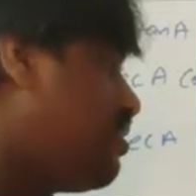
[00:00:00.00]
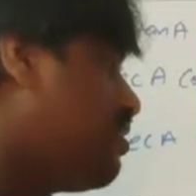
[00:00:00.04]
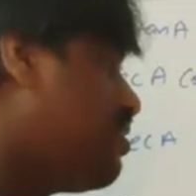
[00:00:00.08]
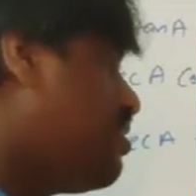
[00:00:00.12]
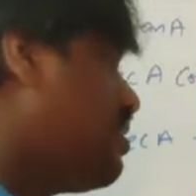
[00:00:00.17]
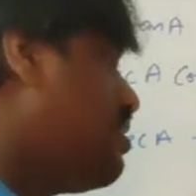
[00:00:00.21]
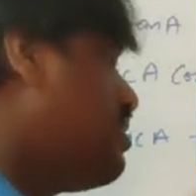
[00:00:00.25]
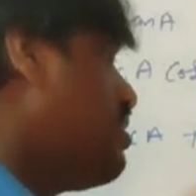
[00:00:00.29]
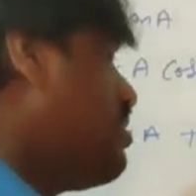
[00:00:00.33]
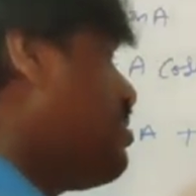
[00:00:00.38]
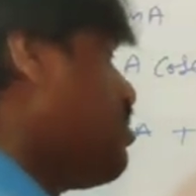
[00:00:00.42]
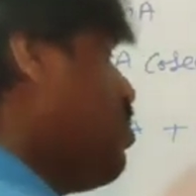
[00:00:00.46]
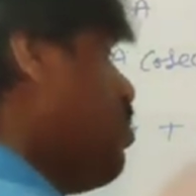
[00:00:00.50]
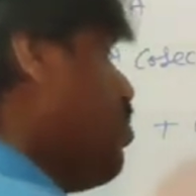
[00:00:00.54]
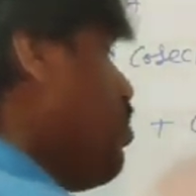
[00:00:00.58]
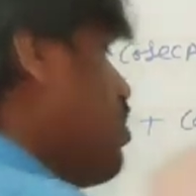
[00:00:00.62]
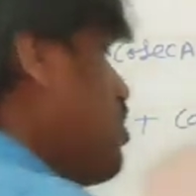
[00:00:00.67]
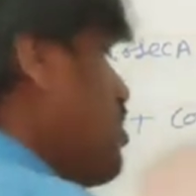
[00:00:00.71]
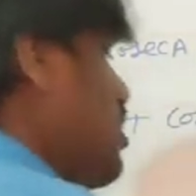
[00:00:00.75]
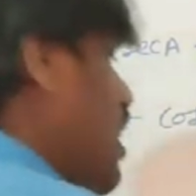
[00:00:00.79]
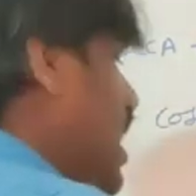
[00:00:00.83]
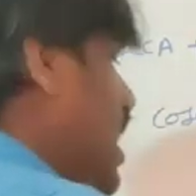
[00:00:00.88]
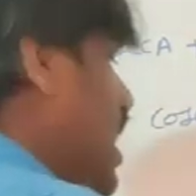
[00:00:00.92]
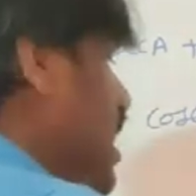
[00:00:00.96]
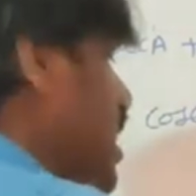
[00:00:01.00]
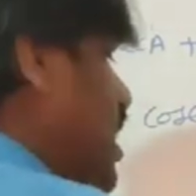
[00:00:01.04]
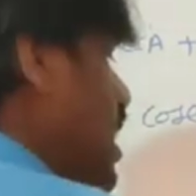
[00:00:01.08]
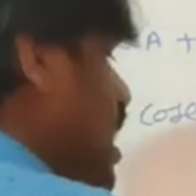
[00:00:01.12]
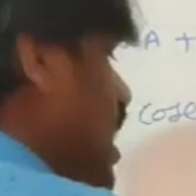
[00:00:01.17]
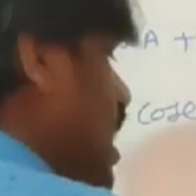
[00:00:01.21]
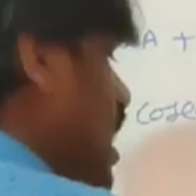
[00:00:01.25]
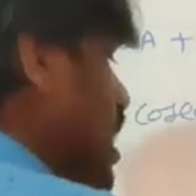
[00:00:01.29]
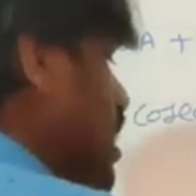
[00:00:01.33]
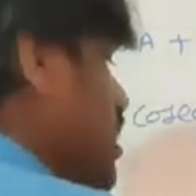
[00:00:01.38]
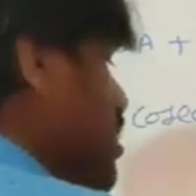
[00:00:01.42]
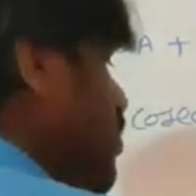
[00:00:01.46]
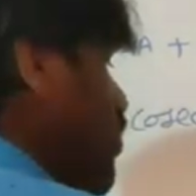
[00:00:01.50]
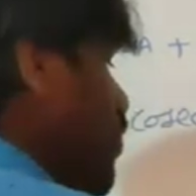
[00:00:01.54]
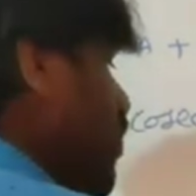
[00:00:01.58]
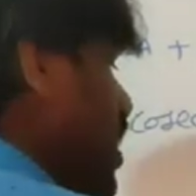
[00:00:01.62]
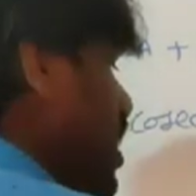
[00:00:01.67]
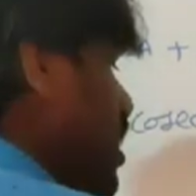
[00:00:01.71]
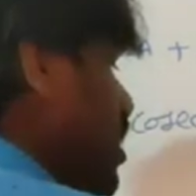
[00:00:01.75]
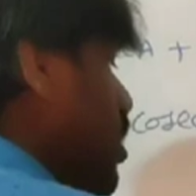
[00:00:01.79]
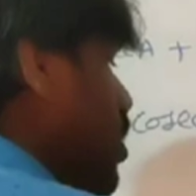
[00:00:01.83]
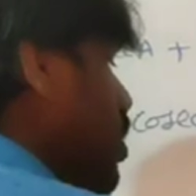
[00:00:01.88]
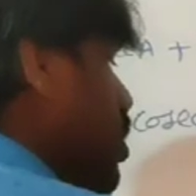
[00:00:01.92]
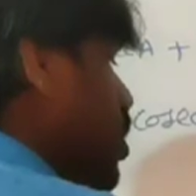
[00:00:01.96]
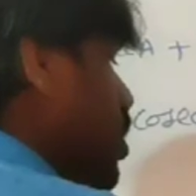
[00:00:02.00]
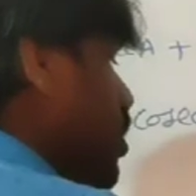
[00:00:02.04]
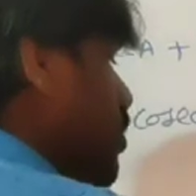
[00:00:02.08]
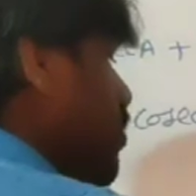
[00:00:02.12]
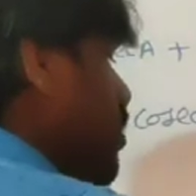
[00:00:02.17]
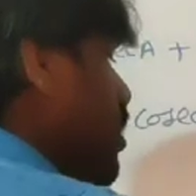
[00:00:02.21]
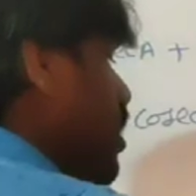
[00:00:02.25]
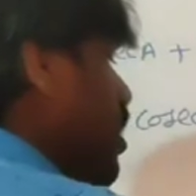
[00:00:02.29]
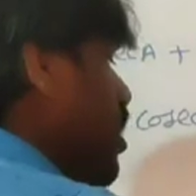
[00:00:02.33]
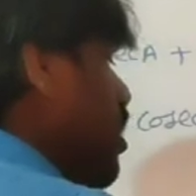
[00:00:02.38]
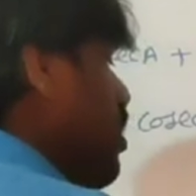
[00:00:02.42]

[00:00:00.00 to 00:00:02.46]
This is looks like as 1 cube.